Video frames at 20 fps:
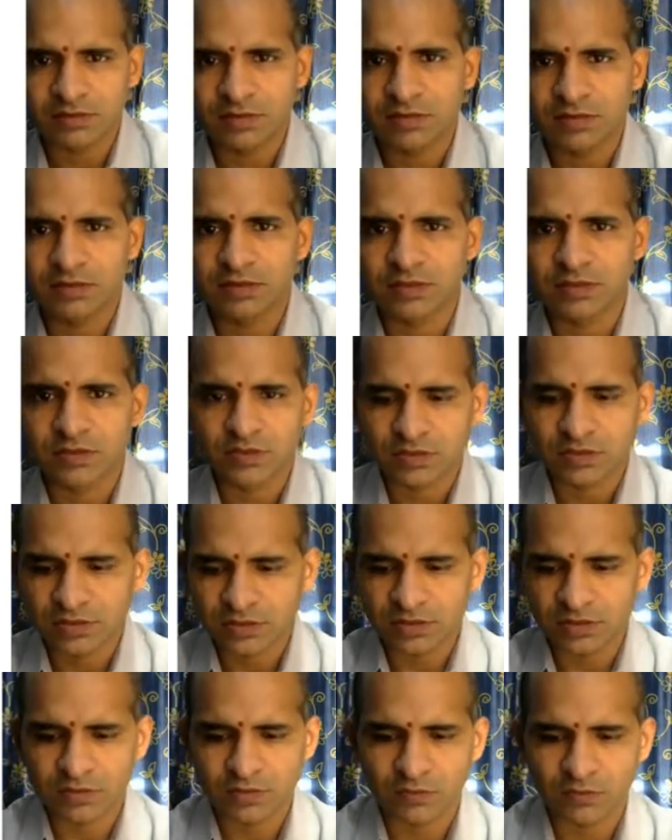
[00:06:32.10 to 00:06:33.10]
this
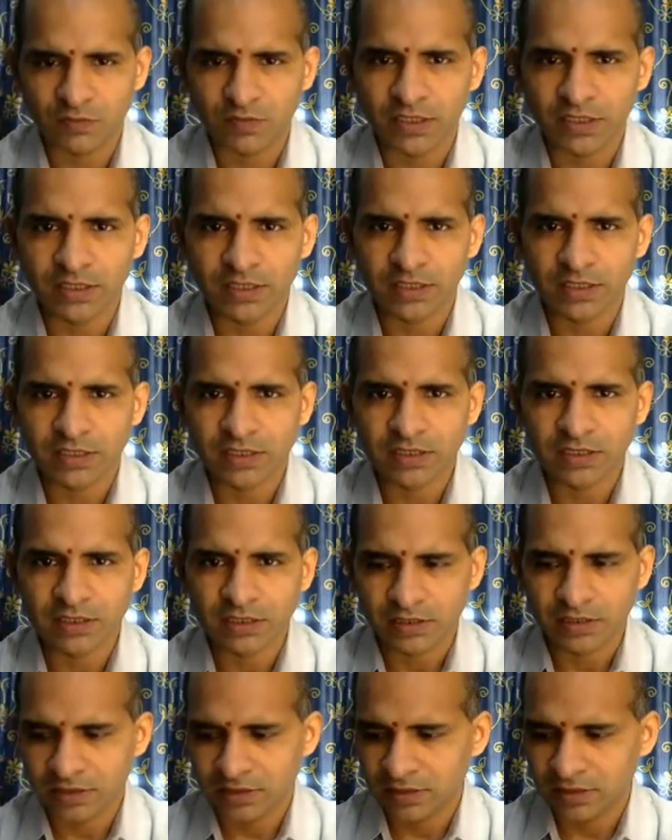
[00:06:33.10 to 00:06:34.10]
while
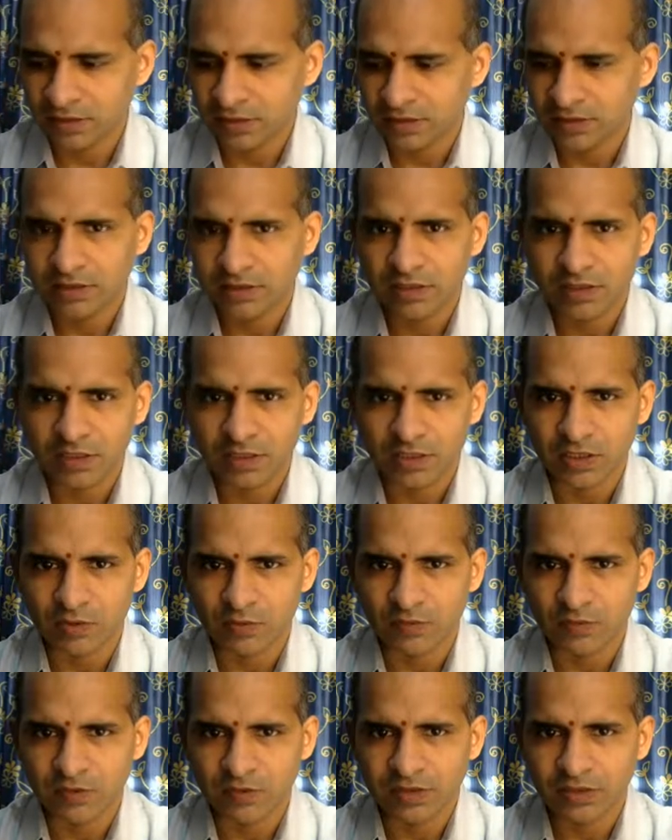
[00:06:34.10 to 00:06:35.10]
along
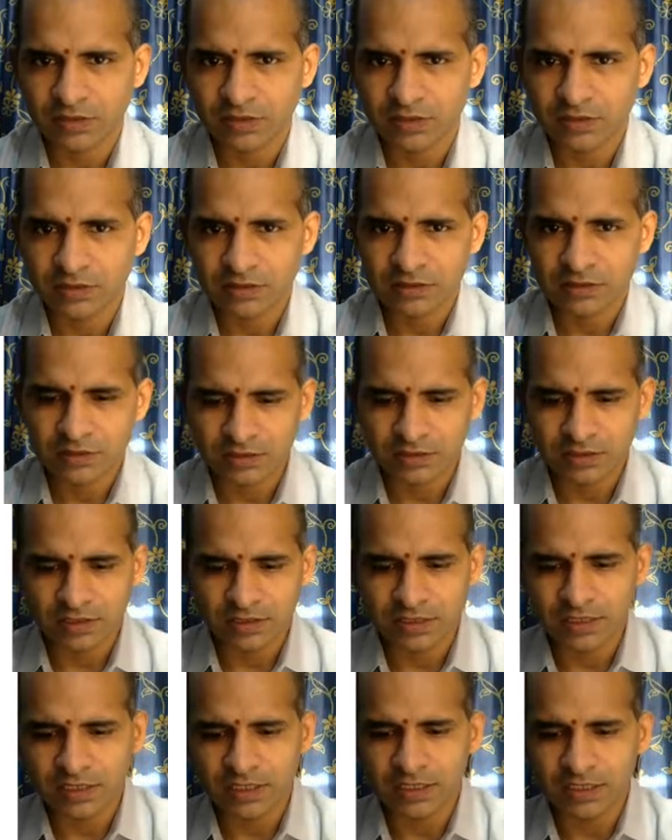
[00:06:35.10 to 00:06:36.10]
with the
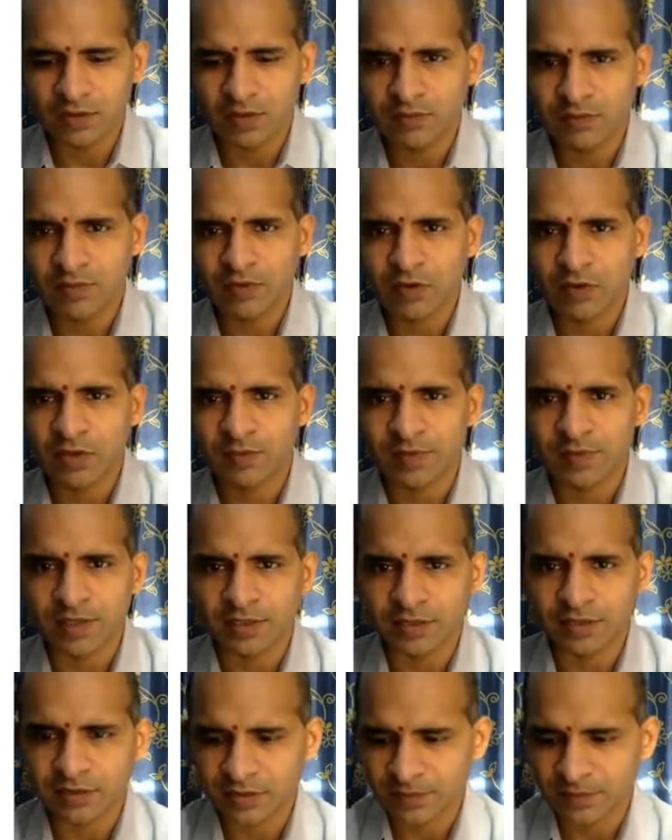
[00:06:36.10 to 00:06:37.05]
end of curly bracket.